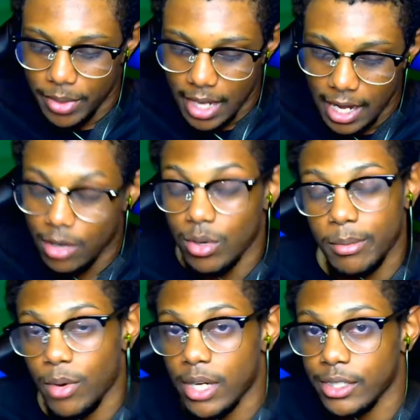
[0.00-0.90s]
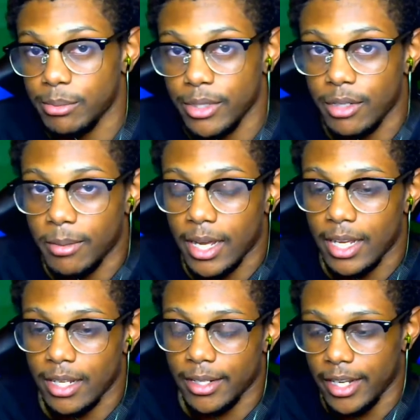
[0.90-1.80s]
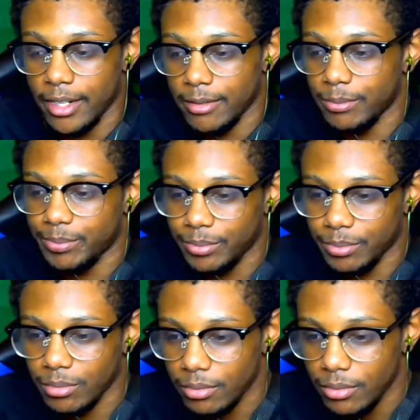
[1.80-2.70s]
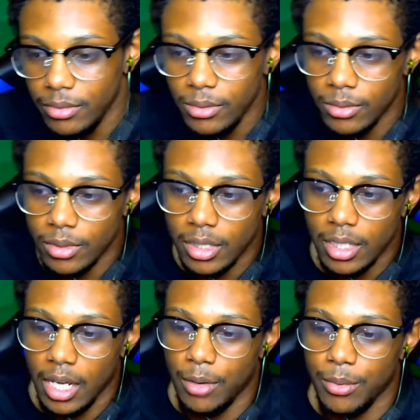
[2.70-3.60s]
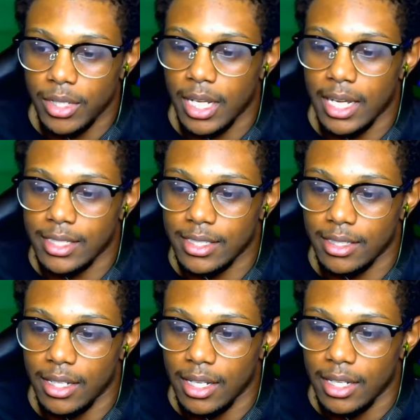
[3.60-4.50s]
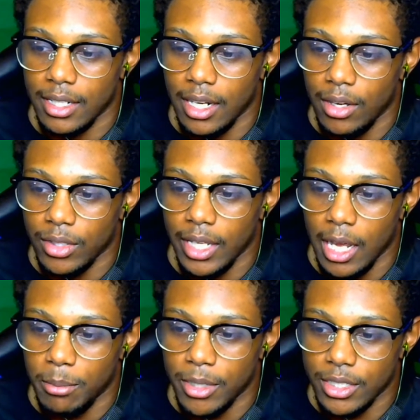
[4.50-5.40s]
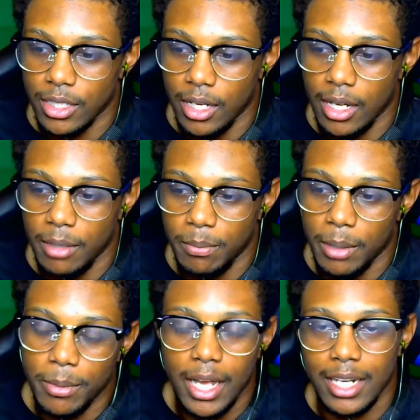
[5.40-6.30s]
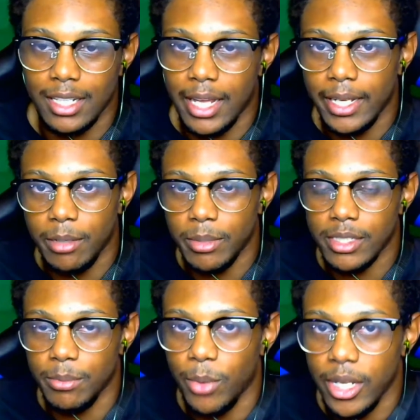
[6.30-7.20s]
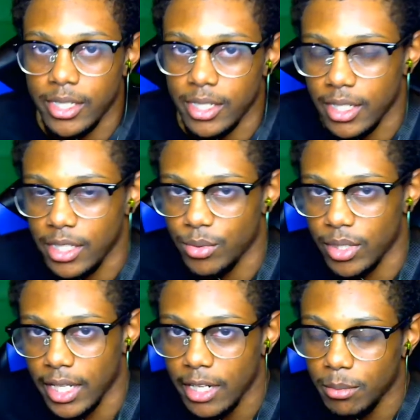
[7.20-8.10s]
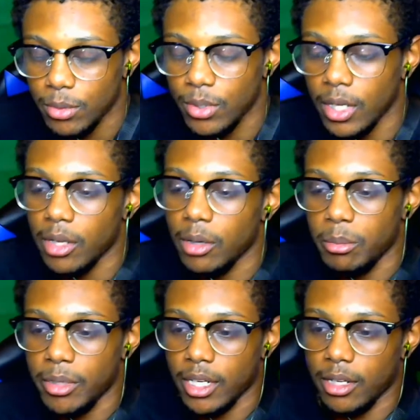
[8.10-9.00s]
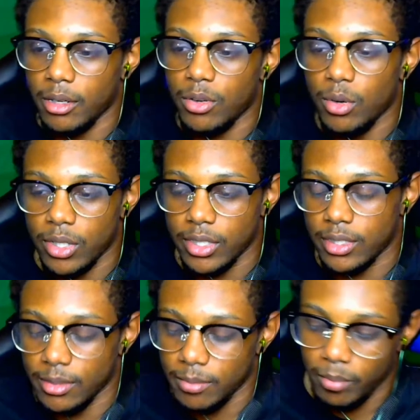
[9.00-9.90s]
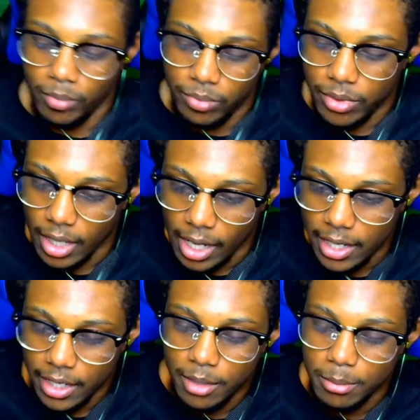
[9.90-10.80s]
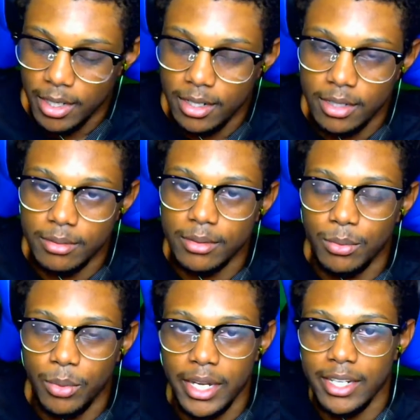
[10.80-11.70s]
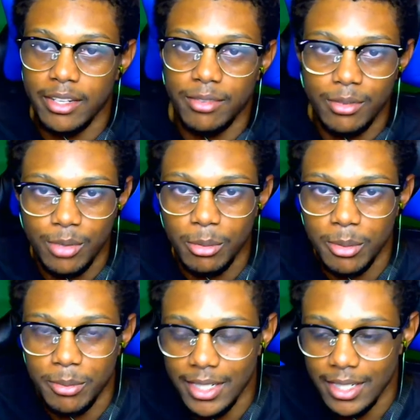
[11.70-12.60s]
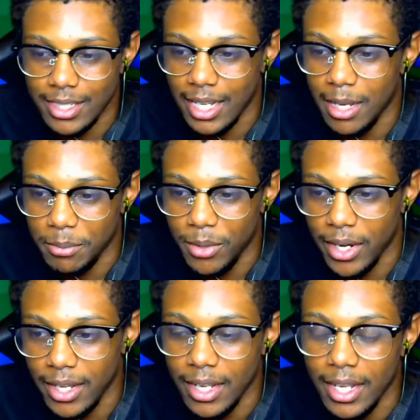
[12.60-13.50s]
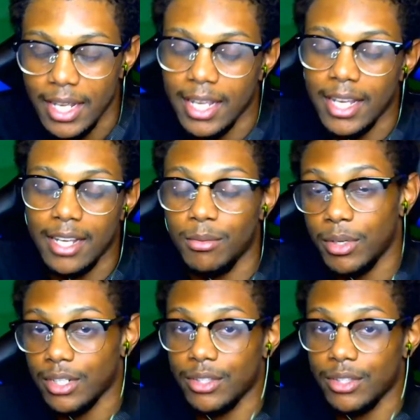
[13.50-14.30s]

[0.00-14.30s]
I grew up watching PewDiePie, and I realized not only how much I'm, I'm kind of like him in some ways, and he's relatable, but uh, of course, I am. Uh, way different from him in the same way. And one of the